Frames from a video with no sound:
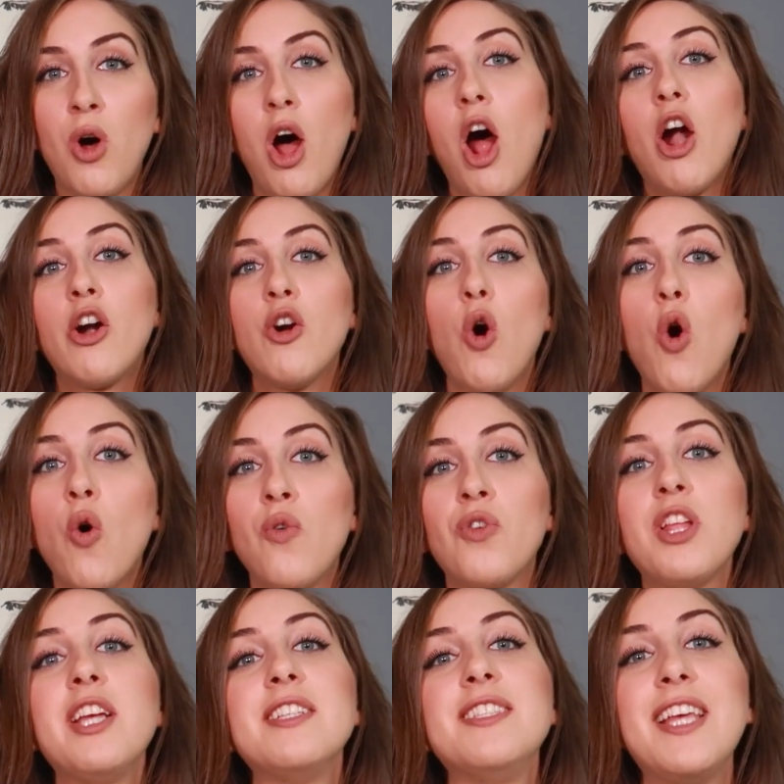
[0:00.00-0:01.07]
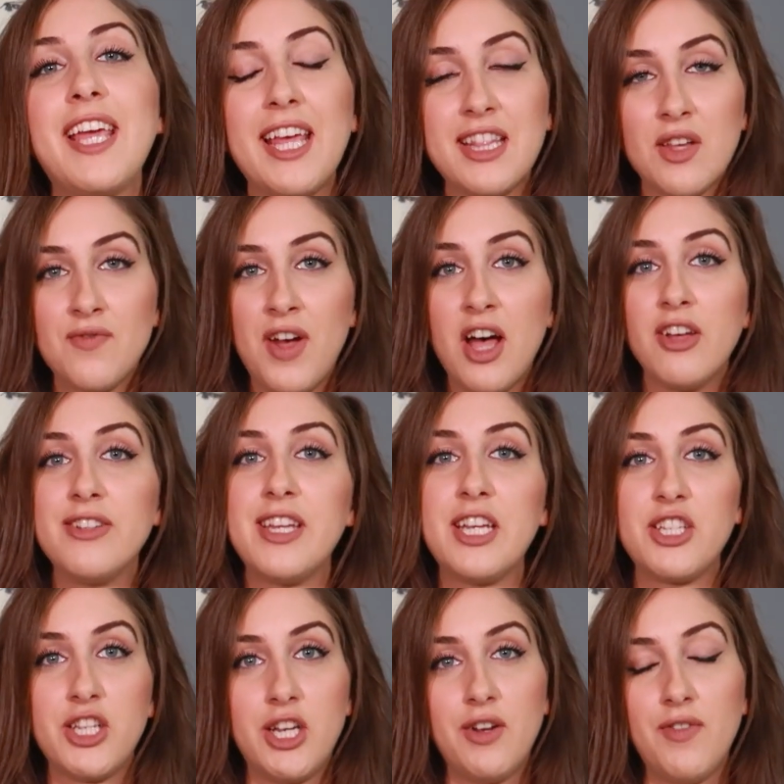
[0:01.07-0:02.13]
are overly seeking the
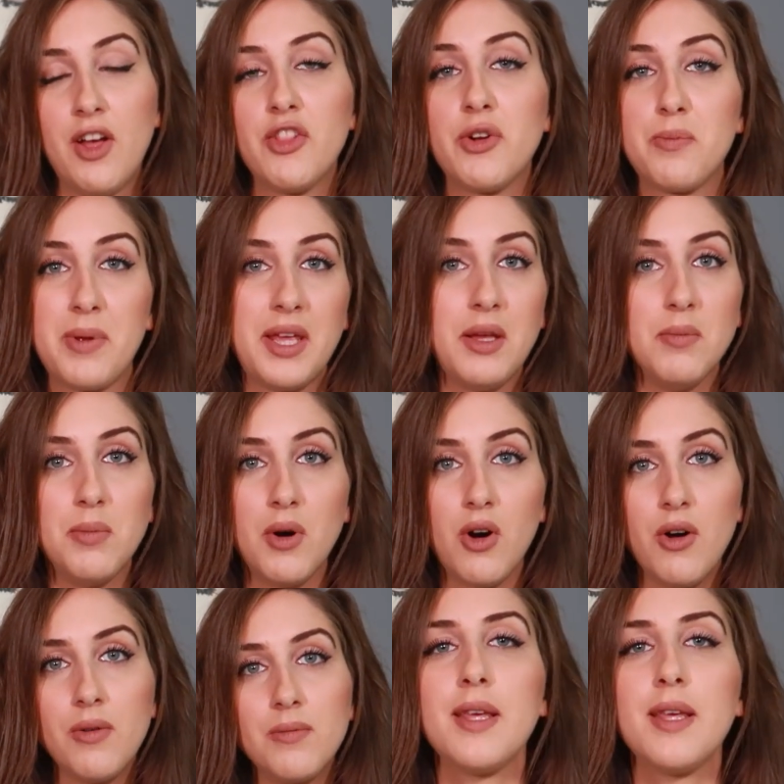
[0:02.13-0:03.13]
validation of other people.